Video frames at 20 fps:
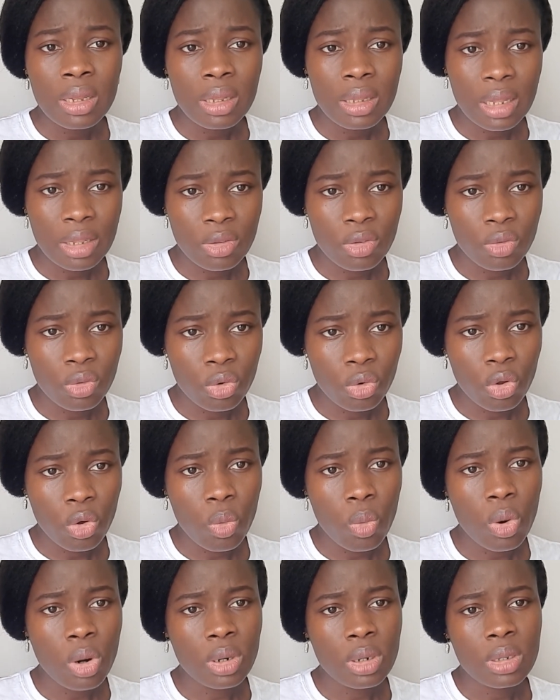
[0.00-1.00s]
that you do
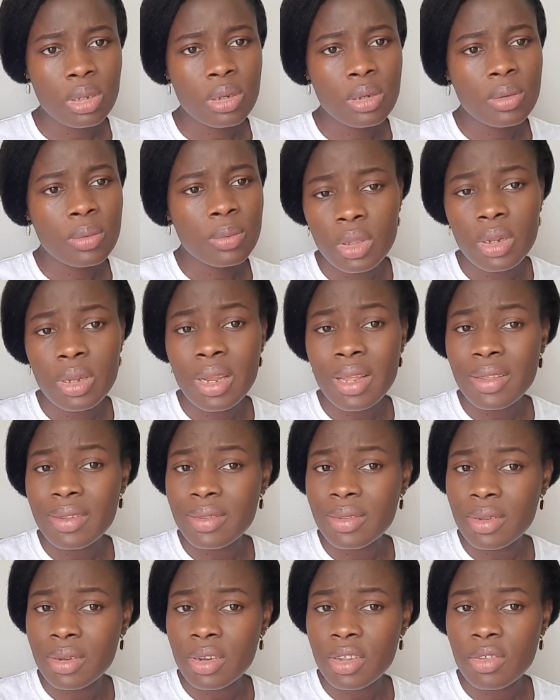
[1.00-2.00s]
not want. The
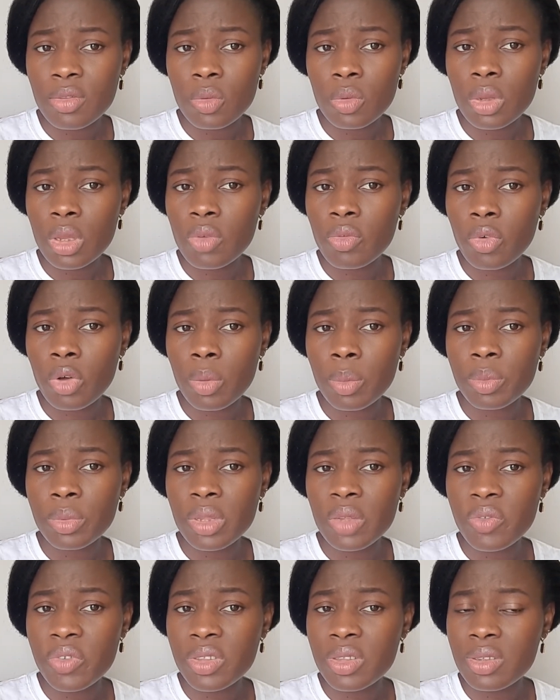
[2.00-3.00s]
next thing is to give up
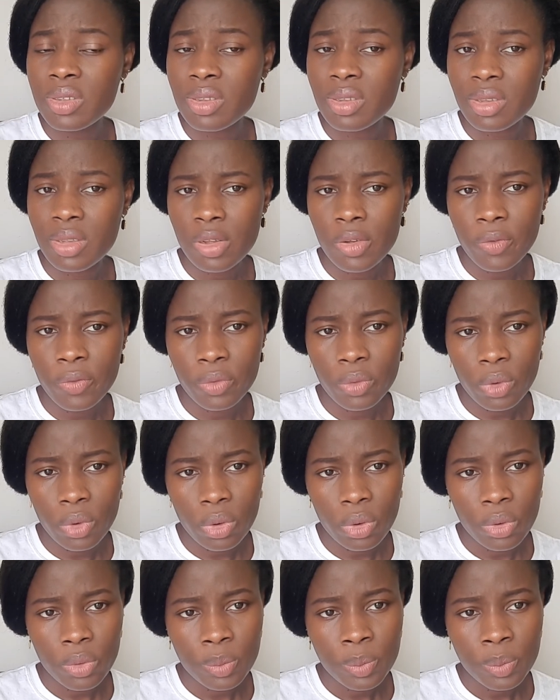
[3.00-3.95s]
defeating self-talk.